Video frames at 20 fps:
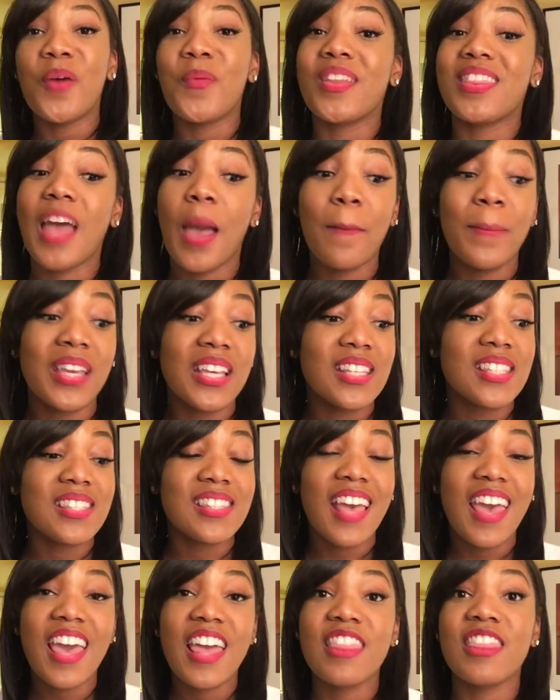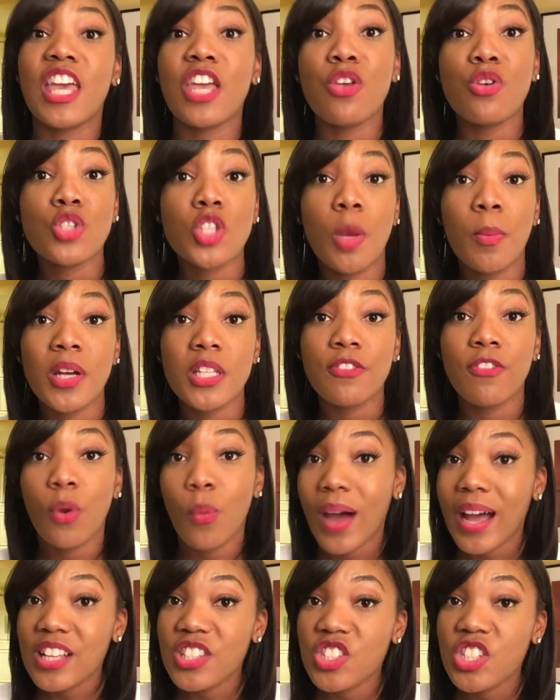With that being said, thank you so much for
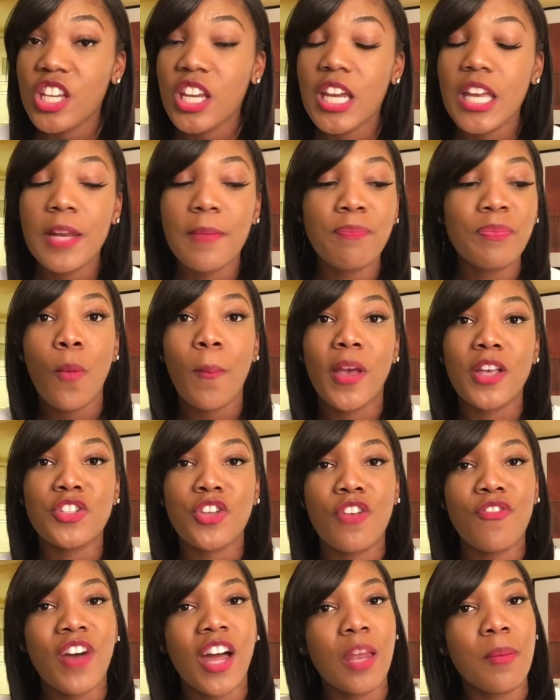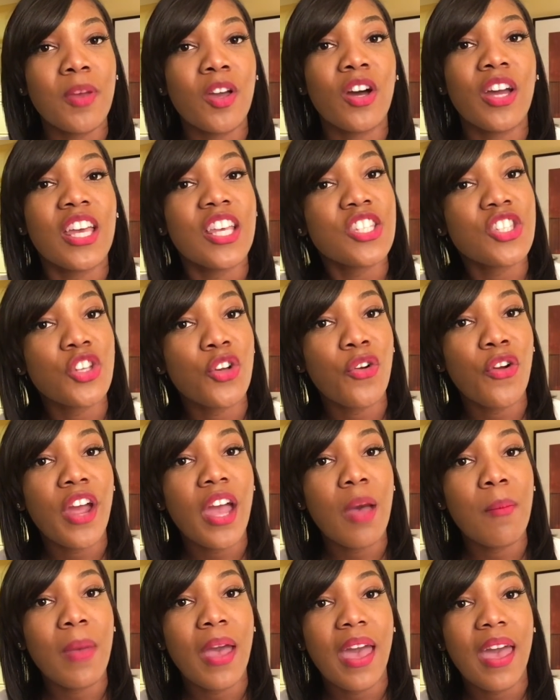watching. Make sure you follow me on
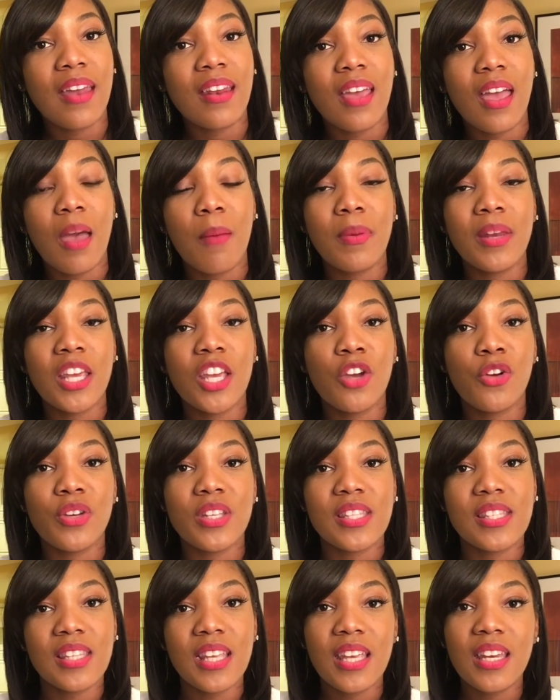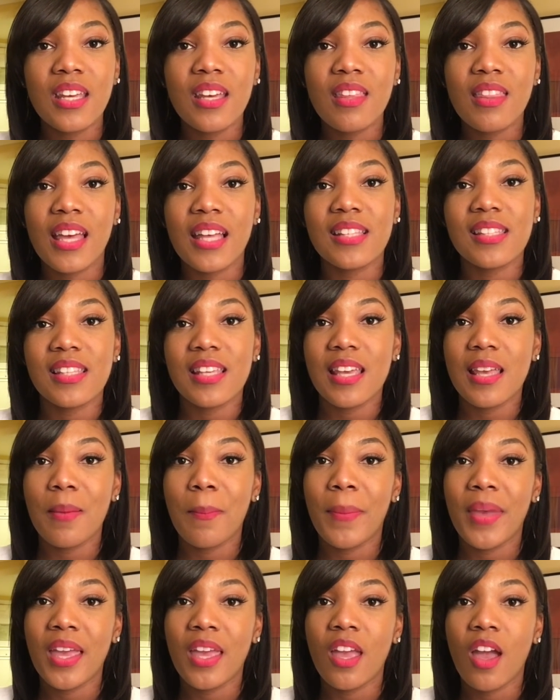Instagram at Ebony Christina. That's
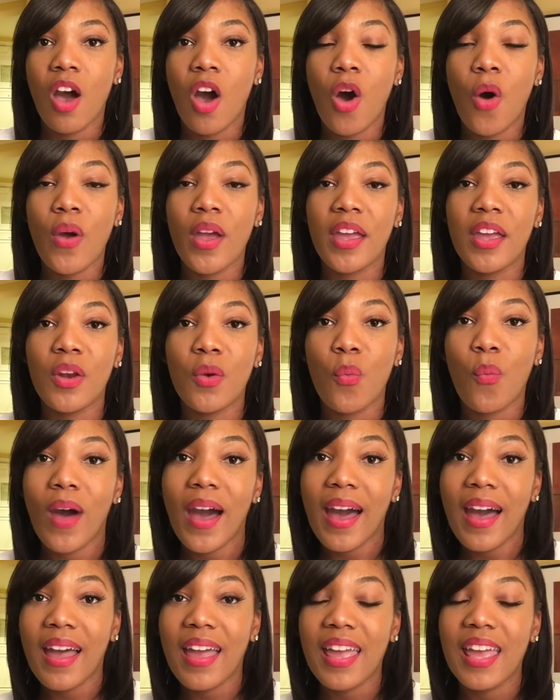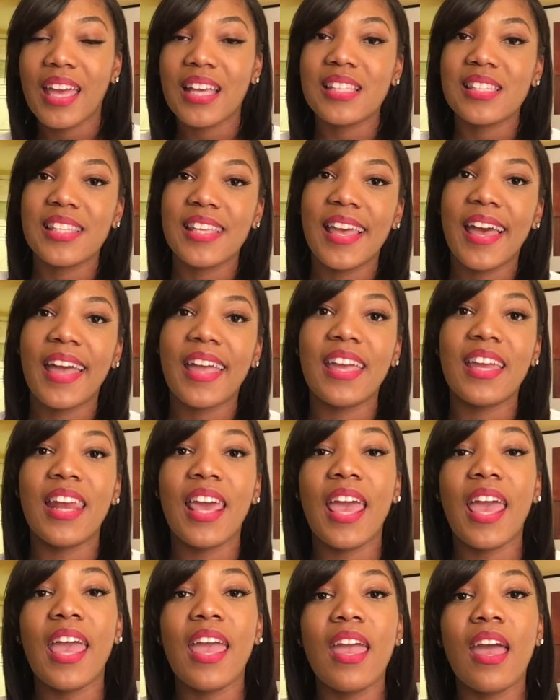EBONYXTINA.
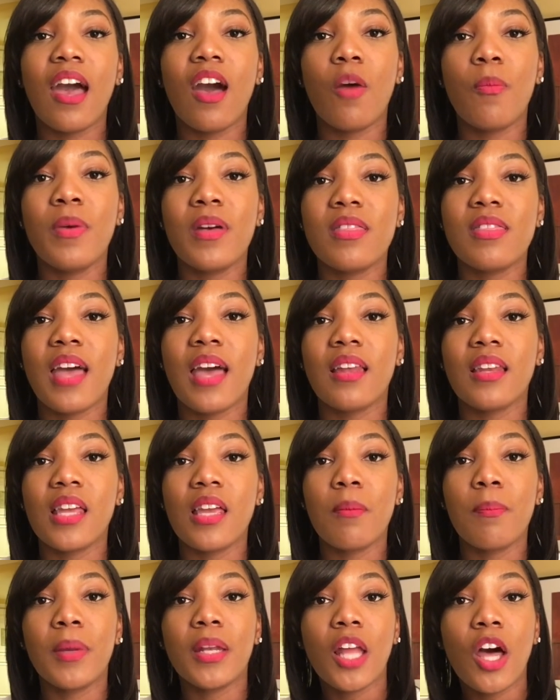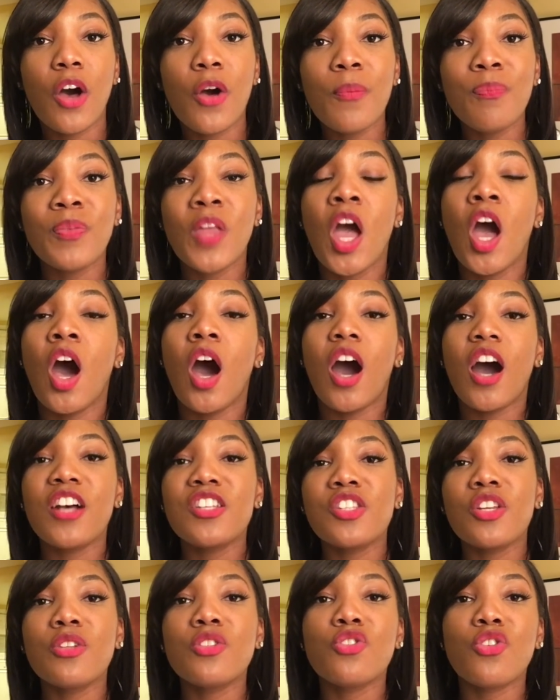I'll put that link below.
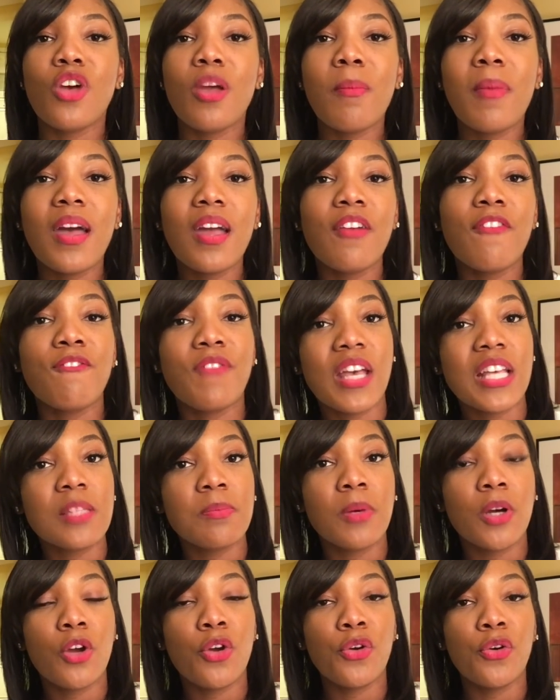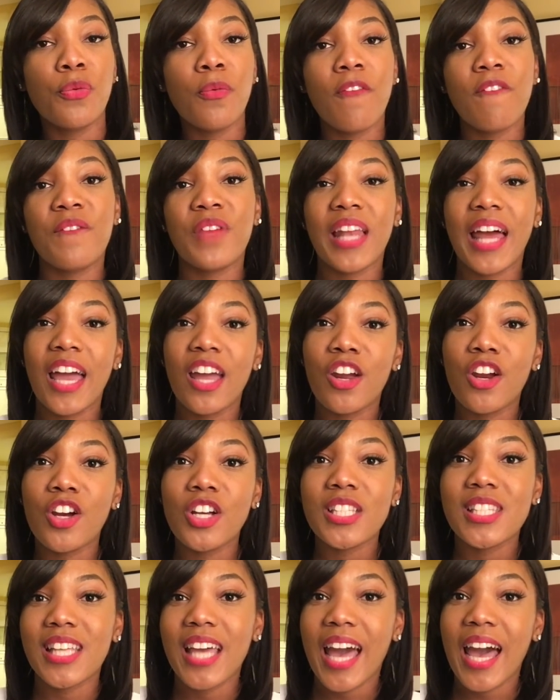Also, join my Facebook group, Fly
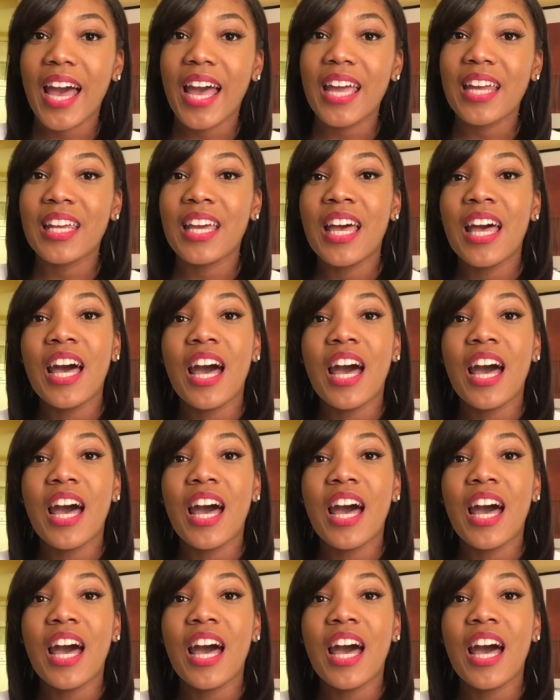Girls Guide.